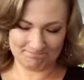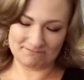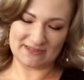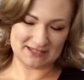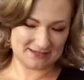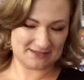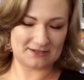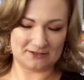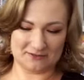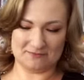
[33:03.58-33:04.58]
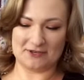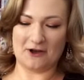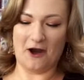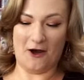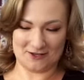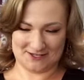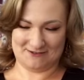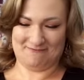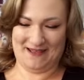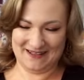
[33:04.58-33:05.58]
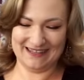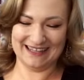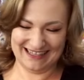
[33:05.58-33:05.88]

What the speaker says: That's going to be awesome.